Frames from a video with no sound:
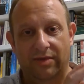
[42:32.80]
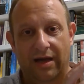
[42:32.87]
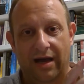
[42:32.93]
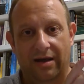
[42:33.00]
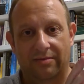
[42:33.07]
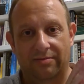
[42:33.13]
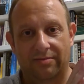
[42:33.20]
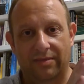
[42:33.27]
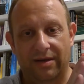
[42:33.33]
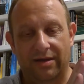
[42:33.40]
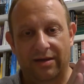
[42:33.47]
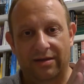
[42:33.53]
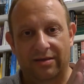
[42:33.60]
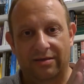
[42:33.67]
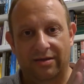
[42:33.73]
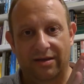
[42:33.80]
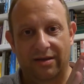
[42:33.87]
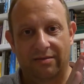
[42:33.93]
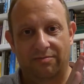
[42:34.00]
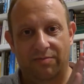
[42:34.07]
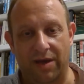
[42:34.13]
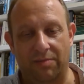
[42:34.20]
the people who
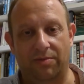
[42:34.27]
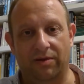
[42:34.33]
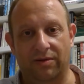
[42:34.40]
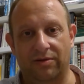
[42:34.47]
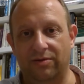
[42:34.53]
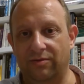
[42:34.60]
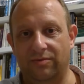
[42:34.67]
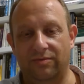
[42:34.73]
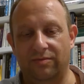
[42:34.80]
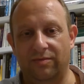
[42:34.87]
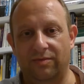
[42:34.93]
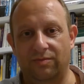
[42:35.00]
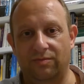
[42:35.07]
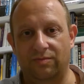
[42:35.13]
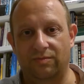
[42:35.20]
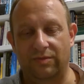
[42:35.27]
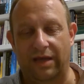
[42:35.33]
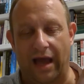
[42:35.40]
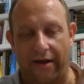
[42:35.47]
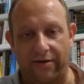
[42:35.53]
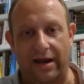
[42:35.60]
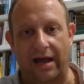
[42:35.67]
carried out
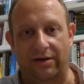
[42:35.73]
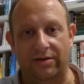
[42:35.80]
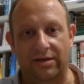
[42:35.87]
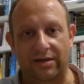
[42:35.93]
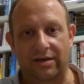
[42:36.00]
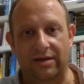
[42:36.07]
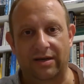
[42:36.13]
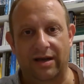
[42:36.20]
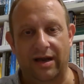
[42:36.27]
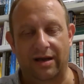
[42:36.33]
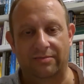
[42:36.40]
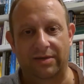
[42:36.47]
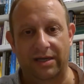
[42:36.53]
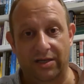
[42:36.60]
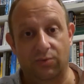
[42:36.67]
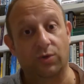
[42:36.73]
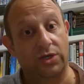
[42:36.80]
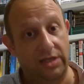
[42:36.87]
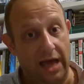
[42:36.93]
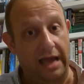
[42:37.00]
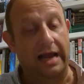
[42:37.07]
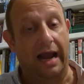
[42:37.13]
deeds which they claim
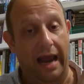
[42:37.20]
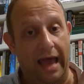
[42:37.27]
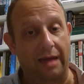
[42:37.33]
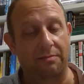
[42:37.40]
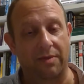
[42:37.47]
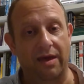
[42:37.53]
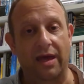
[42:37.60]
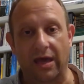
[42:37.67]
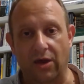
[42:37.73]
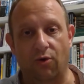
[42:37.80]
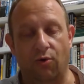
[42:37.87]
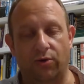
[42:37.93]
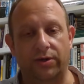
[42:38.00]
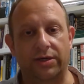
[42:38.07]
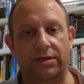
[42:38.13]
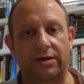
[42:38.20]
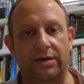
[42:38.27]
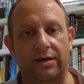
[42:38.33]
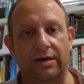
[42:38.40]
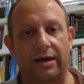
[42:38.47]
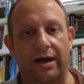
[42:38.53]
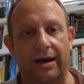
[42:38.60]
he ordered
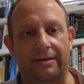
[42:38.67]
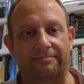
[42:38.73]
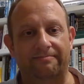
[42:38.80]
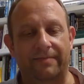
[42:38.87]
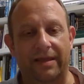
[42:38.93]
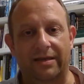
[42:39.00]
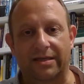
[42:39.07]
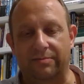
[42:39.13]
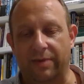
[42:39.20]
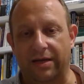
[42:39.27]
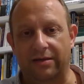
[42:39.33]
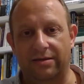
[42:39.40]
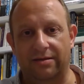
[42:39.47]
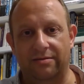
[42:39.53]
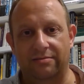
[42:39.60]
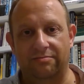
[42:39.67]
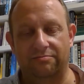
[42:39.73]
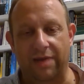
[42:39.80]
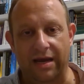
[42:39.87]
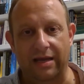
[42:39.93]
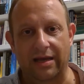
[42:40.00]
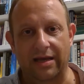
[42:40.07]
spent many years in
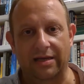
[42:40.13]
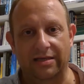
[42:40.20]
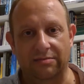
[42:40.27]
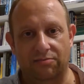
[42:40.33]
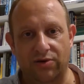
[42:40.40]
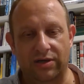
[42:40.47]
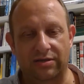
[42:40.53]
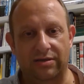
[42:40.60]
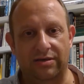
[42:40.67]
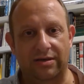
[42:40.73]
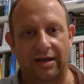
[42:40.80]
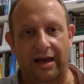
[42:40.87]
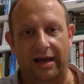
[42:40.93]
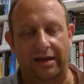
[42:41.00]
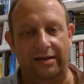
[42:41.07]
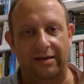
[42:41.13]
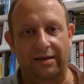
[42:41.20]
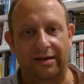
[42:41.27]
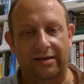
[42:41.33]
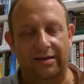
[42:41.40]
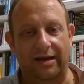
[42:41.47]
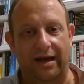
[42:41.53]
prison and
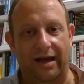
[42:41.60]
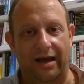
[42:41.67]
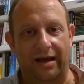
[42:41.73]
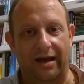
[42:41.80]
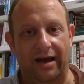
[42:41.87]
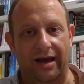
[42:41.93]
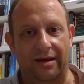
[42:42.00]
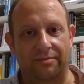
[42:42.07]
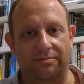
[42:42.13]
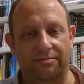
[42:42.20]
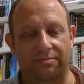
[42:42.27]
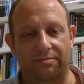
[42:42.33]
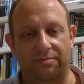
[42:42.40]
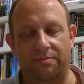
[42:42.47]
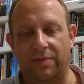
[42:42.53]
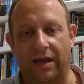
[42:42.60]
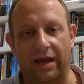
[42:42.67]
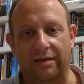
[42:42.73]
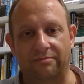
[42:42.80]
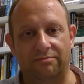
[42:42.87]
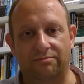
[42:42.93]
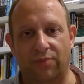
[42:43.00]
became broken,
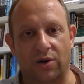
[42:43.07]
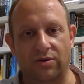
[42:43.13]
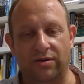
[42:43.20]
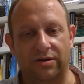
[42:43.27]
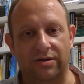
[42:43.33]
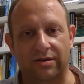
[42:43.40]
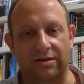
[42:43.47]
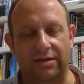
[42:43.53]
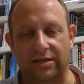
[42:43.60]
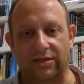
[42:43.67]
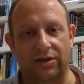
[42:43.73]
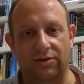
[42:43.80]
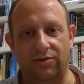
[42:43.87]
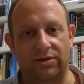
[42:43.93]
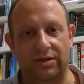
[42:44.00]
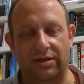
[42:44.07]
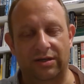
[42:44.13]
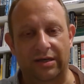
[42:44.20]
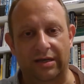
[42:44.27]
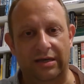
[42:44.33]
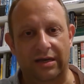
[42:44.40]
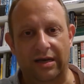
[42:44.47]
disillusioned, and
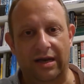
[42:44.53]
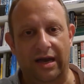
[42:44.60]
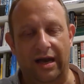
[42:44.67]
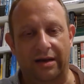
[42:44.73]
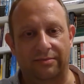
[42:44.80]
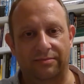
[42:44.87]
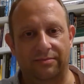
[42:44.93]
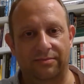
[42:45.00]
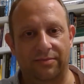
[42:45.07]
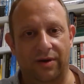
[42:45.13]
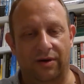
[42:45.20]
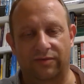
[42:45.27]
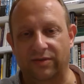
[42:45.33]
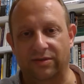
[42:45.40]
often suicidal.